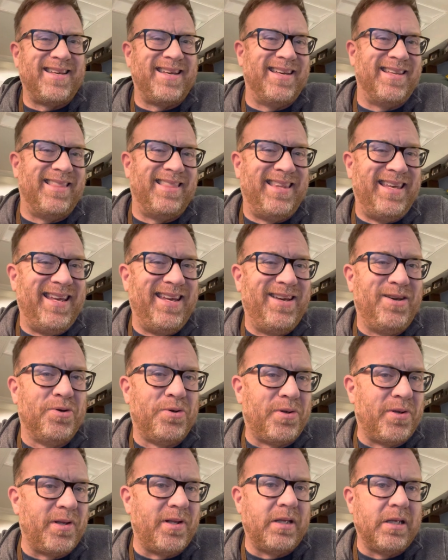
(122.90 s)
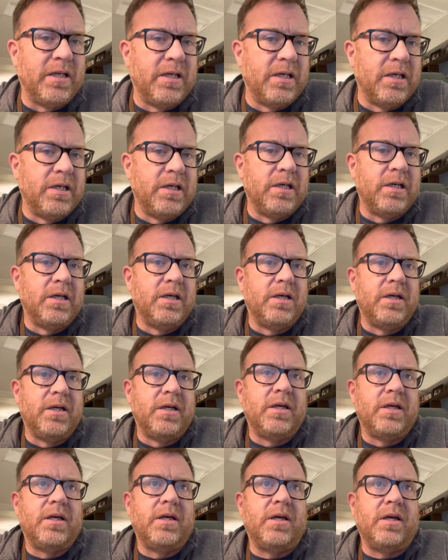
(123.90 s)
illegal,
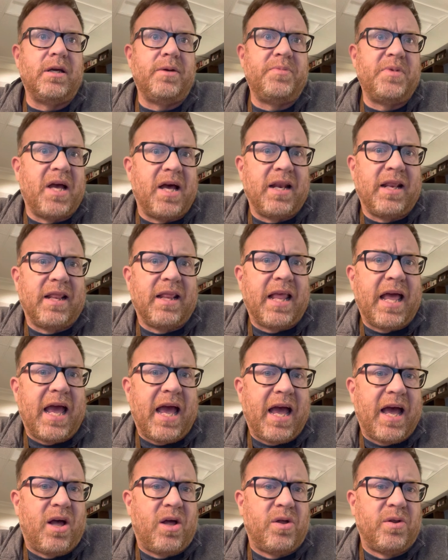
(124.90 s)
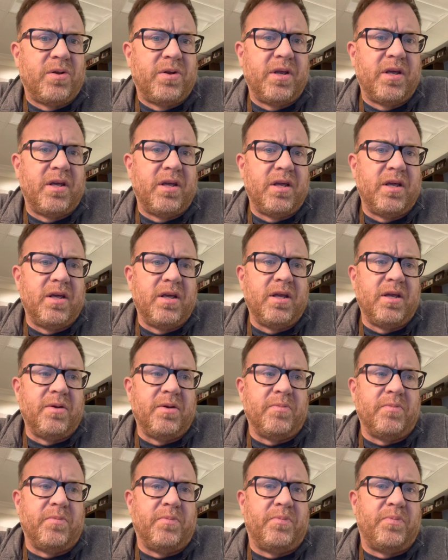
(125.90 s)
um, not allowed,
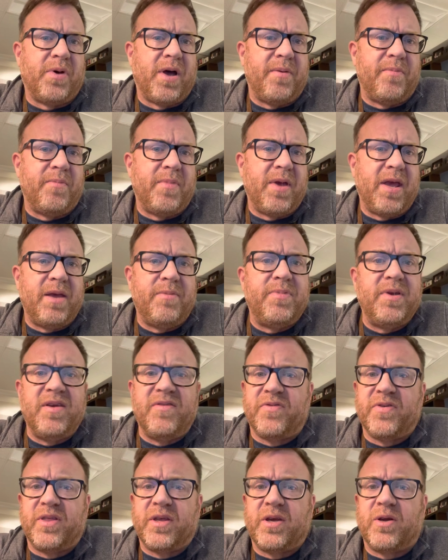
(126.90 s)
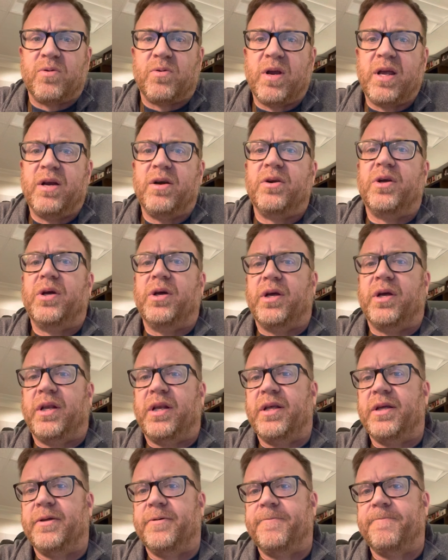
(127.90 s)
but maybe for the greater
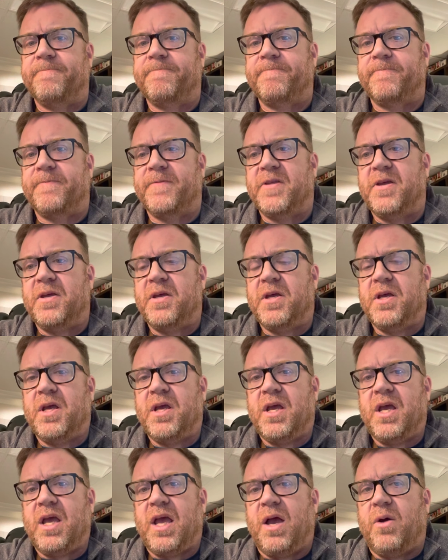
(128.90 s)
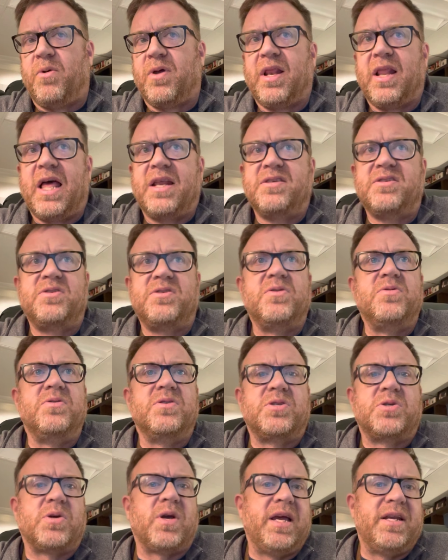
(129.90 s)
good. And what a lot of
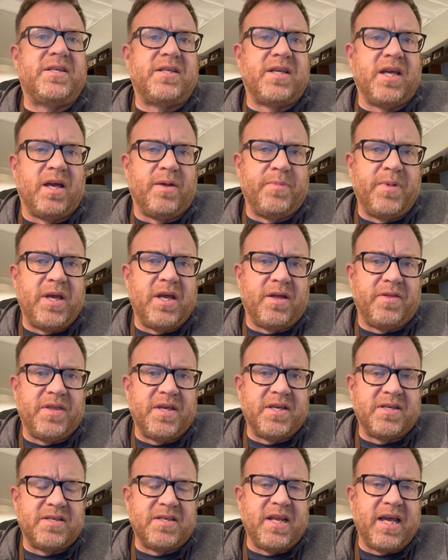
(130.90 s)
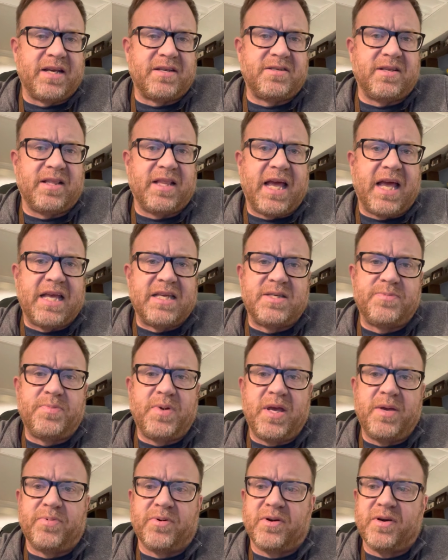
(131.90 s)
students try and tell me on this next to last
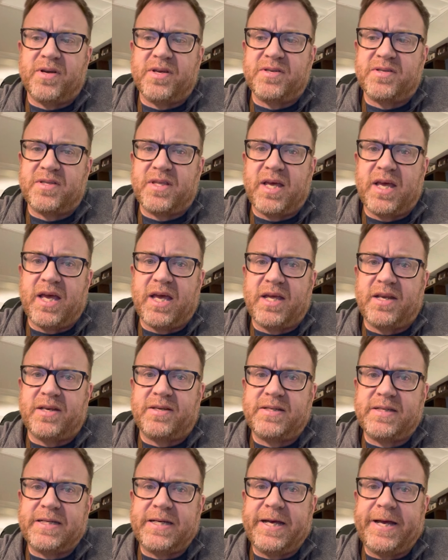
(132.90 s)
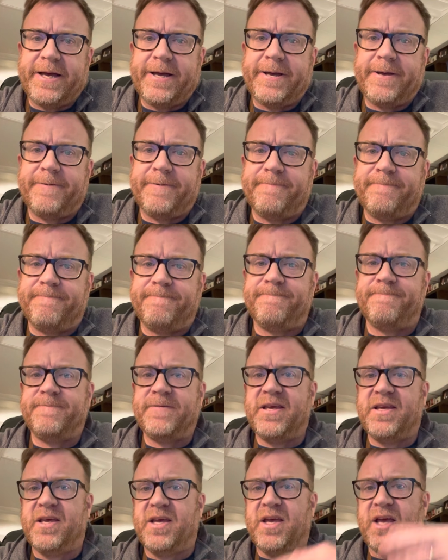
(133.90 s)
paper is that um,
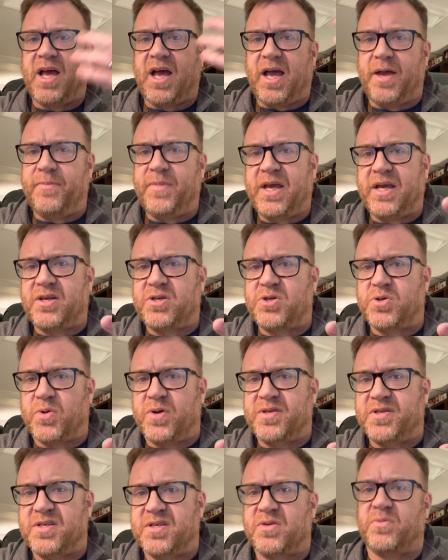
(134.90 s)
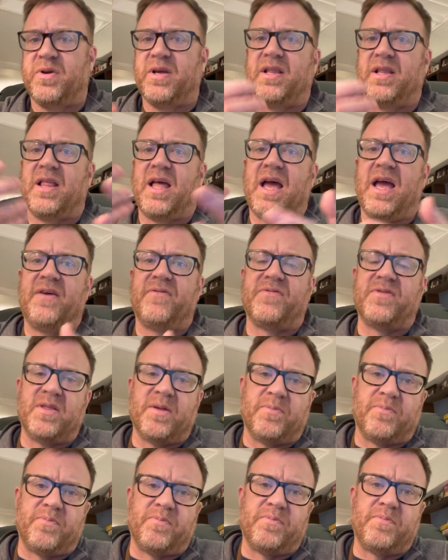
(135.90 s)
I make choices in real life and
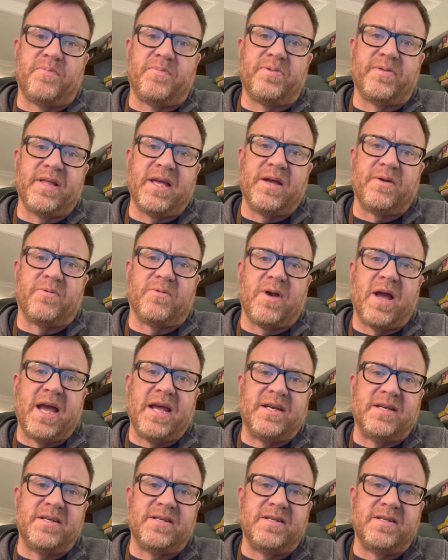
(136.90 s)
the playwright